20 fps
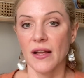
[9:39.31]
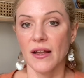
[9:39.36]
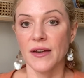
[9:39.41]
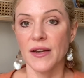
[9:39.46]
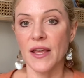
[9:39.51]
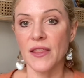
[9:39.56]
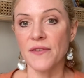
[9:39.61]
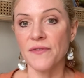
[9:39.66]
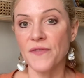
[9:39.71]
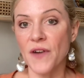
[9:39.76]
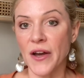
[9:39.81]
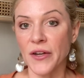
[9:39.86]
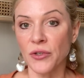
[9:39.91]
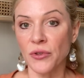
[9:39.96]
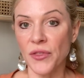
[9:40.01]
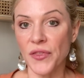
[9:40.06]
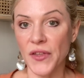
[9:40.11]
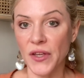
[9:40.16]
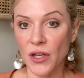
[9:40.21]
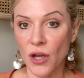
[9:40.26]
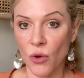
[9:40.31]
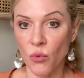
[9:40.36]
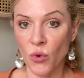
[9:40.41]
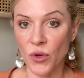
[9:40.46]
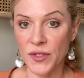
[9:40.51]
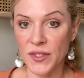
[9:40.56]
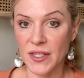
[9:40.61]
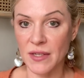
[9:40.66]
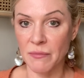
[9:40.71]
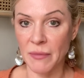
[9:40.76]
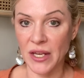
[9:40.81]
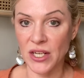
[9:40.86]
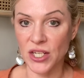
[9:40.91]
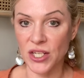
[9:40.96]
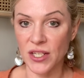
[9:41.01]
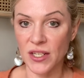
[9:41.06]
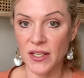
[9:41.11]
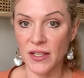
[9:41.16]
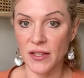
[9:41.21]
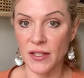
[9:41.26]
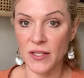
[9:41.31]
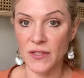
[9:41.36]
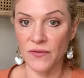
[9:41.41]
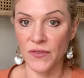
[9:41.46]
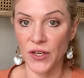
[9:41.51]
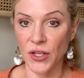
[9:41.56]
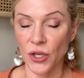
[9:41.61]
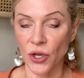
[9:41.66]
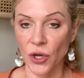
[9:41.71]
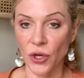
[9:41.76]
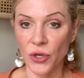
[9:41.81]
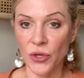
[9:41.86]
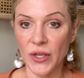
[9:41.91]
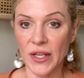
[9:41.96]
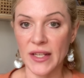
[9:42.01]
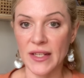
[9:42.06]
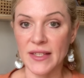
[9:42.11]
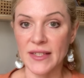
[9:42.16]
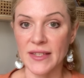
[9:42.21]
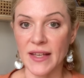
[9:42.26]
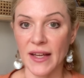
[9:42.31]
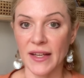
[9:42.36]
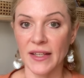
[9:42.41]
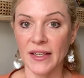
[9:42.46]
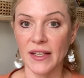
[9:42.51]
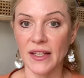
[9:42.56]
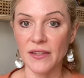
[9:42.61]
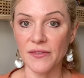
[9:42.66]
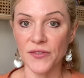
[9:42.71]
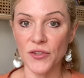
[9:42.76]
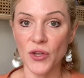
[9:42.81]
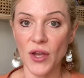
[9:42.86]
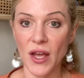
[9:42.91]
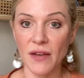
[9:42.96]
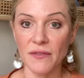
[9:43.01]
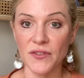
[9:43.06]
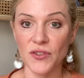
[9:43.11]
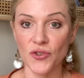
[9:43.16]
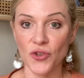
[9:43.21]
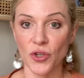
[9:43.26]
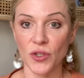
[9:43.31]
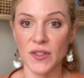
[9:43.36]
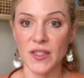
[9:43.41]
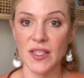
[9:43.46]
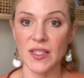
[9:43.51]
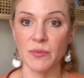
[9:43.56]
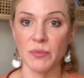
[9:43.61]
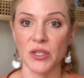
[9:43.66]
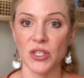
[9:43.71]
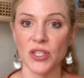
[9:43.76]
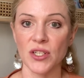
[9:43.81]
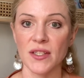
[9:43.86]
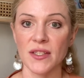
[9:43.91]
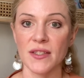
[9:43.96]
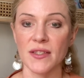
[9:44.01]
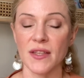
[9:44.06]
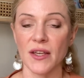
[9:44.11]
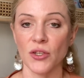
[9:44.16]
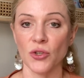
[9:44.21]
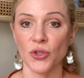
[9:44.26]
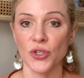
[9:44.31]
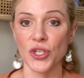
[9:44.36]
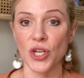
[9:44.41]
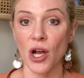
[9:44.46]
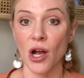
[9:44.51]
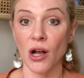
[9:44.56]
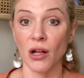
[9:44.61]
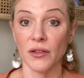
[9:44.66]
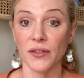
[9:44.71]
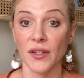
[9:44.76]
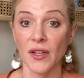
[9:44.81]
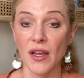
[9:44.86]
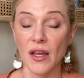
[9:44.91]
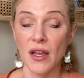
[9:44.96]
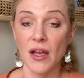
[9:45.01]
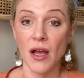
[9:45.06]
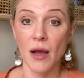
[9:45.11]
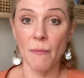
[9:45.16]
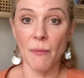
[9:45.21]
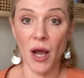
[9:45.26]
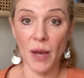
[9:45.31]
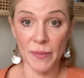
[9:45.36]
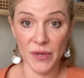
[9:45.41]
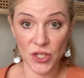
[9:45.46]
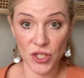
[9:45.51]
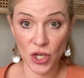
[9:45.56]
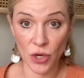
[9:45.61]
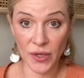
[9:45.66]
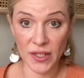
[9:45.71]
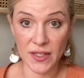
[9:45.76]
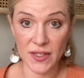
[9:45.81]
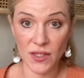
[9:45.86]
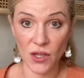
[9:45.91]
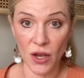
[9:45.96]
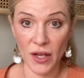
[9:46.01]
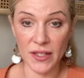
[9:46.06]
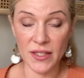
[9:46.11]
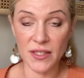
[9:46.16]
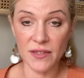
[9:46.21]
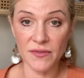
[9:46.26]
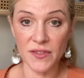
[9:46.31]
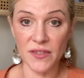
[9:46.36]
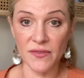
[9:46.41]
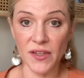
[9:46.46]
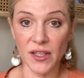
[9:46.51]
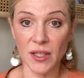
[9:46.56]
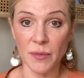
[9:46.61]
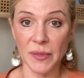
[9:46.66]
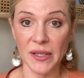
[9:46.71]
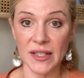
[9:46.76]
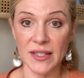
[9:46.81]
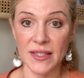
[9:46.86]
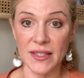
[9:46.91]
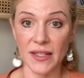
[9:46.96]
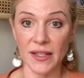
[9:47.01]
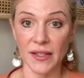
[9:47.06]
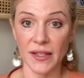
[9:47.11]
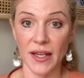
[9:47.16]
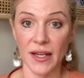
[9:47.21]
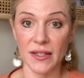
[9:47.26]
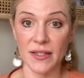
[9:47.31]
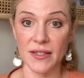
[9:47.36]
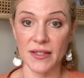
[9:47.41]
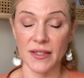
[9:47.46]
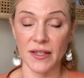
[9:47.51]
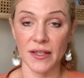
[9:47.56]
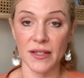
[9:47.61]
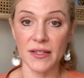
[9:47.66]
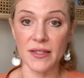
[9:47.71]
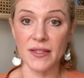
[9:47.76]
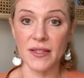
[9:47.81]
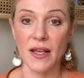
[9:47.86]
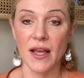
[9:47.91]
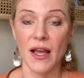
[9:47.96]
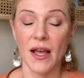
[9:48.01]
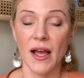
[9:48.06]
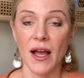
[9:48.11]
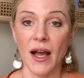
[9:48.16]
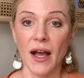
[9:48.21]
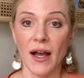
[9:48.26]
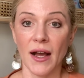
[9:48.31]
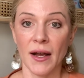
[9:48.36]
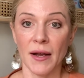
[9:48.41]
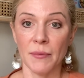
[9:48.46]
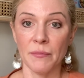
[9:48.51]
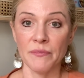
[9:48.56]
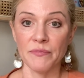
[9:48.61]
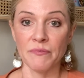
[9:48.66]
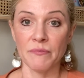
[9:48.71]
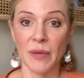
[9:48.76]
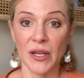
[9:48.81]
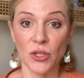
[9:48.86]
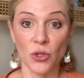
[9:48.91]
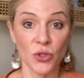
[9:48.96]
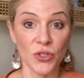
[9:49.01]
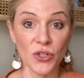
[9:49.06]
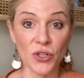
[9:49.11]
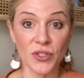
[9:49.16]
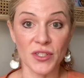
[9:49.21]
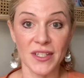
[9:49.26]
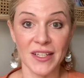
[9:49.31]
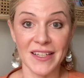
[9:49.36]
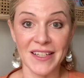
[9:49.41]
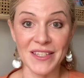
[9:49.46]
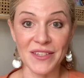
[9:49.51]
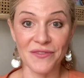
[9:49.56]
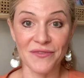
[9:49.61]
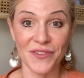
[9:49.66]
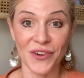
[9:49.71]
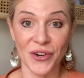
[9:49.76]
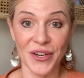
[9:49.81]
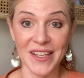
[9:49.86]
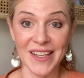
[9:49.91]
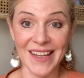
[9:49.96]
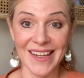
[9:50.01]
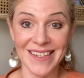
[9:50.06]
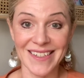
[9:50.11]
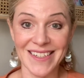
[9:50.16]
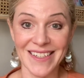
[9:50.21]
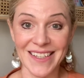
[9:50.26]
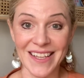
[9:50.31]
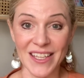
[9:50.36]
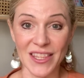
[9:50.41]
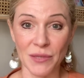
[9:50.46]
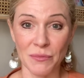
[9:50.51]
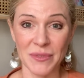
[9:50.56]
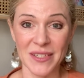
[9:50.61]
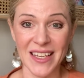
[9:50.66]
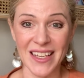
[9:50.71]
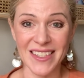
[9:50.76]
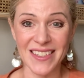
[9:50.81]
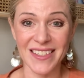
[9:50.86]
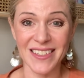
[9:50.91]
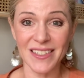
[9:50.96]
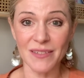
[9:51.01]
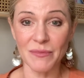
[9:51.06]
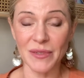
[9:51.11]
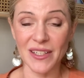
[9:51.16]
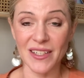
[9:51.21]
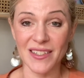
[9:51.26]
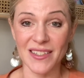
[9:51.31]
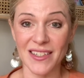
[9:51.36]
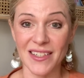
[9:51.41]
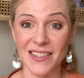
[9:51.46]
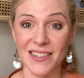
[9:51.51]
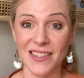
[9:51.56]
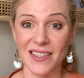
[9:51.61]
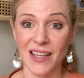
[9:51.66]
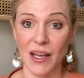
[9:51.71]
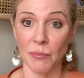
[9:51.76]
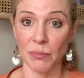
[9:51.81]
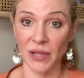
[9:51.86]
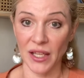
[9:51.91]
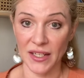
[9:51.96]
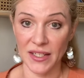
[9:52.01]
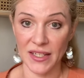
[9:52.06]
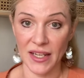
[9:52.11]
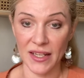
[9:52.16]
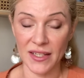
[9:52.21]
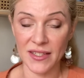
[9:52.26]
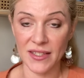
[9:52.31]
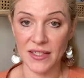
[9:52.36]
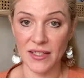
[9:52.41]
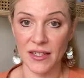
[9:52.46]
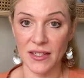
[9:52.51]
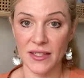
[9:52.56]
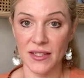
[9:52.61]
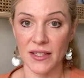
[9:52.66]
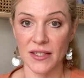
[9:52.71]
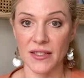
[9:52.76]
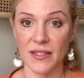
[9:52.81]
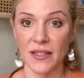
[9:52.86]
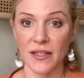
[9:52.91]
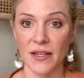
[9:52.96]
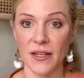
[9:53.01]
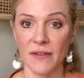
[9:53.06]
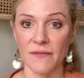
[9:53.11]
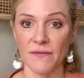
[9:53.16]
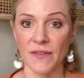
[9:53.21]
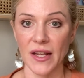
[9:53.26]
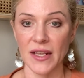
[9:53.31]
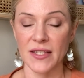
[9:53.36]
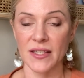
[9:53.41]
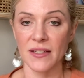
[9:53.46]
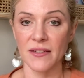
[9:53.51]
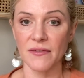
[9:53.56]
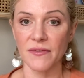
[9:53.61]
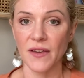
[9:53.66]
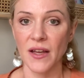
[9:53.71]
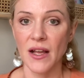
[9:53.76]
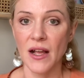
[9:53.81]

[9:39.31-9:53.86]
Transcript: Now, the final thing I want to mention in this video is that if you have strong suspicions that your child might be showing signs of developing celiac disease, but your doctor isn't very keen to get them tested because it's a blood test and it's considered invasive,